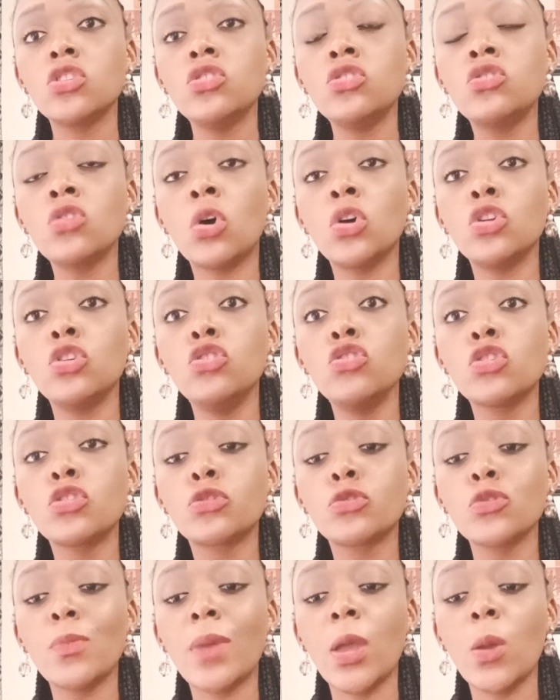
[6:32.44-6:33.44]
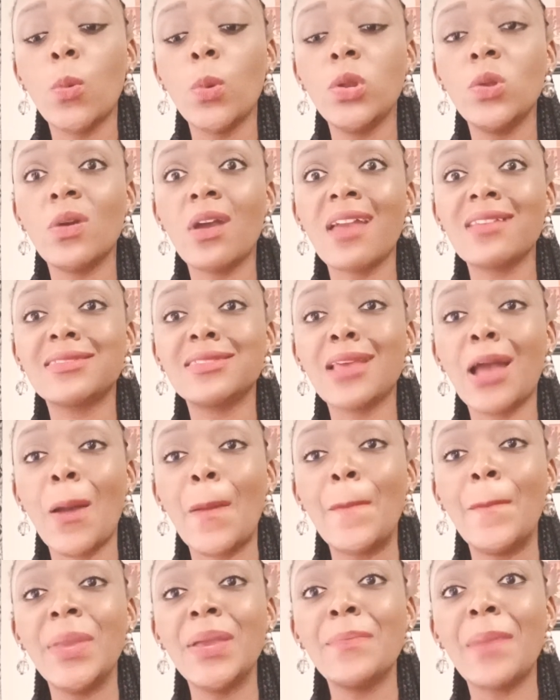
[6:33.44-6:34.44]
Don't look through my window and see
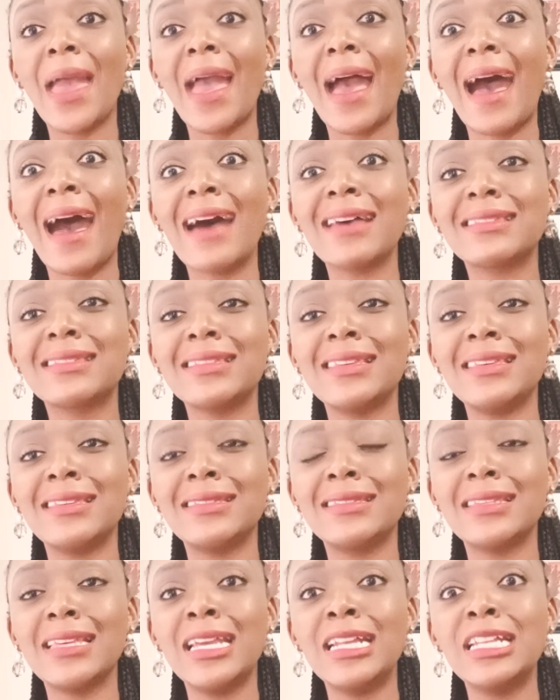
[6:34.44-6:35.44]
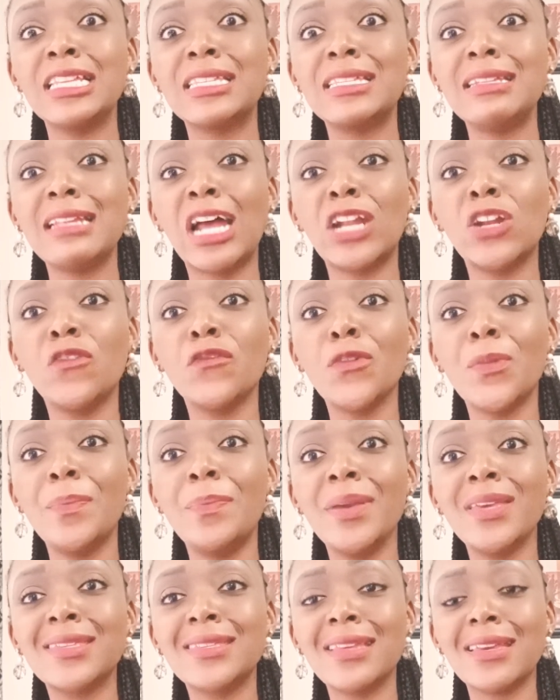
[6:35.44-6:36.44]
how big my ass is. It is none of your
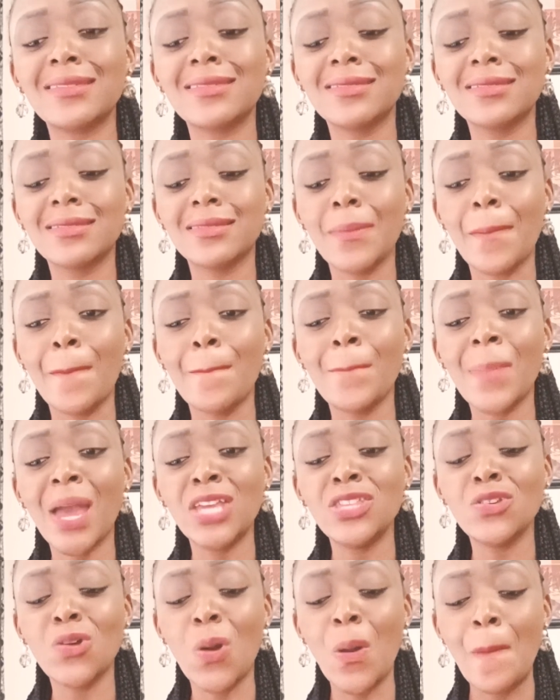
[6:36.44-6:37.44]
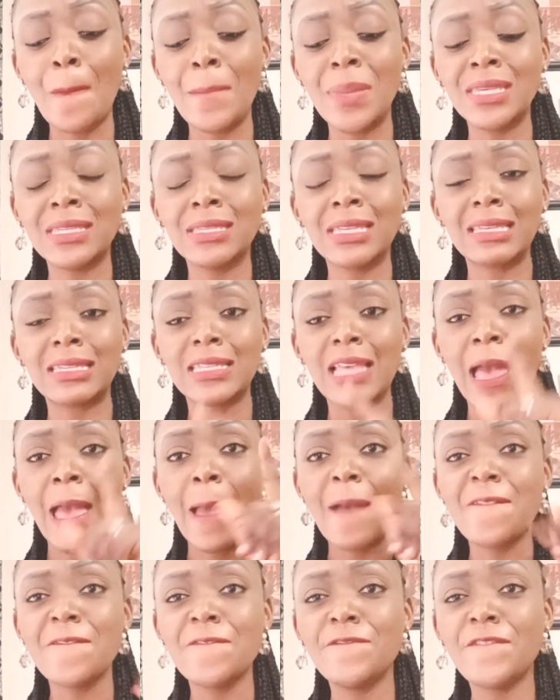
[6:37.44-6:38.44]
business. Mind your own business.
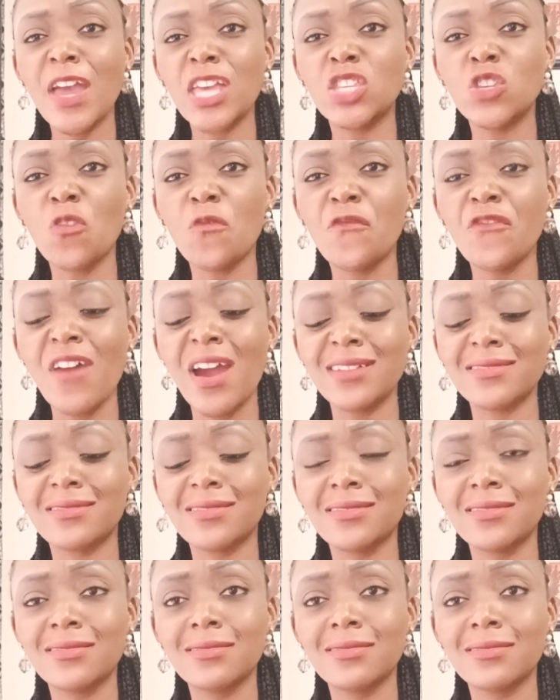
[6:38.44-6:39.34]
Face your front.